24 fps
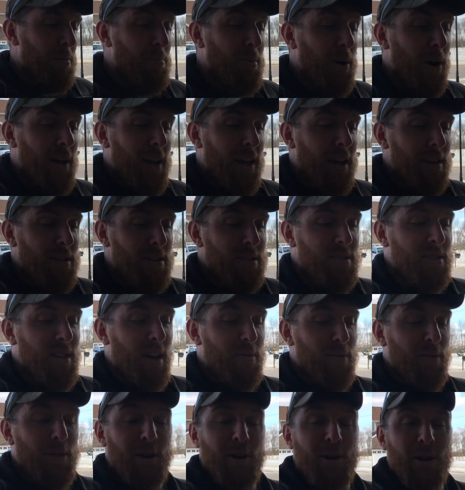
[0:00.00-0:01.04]
but it is
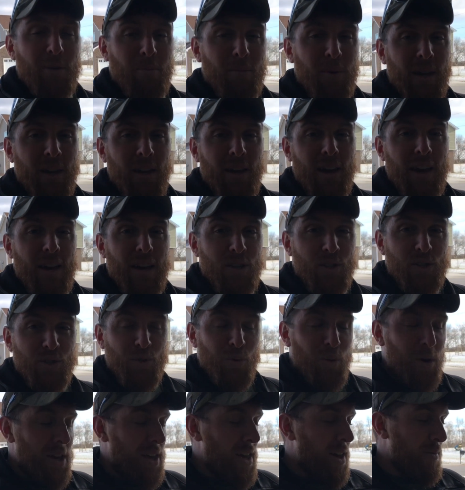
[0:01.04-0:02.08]
definitely going to be a
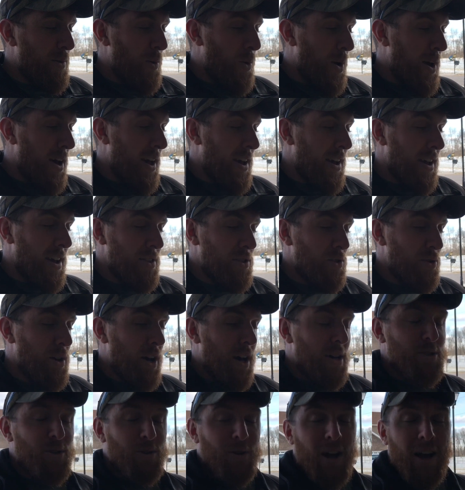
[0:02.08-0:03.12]
sweet giveaway, and you
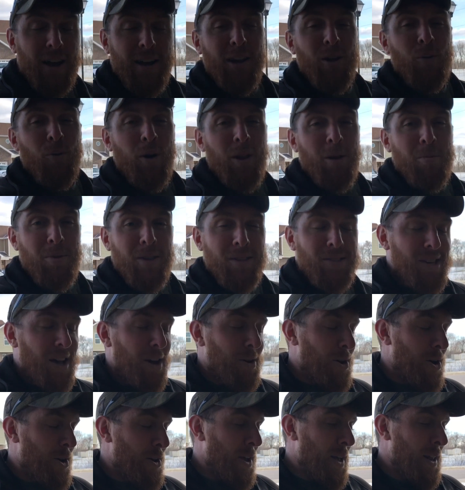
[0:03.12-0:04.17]
guys are not going to want to miss
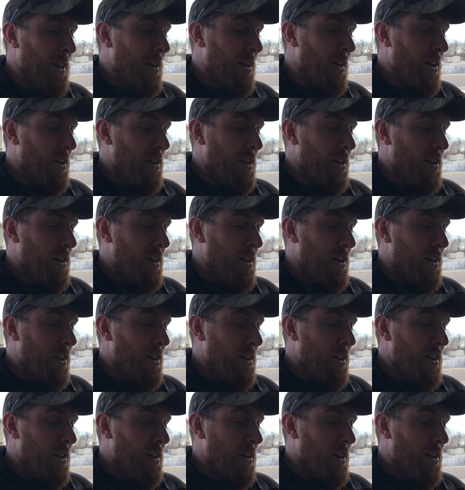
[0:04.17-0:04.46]
out on it.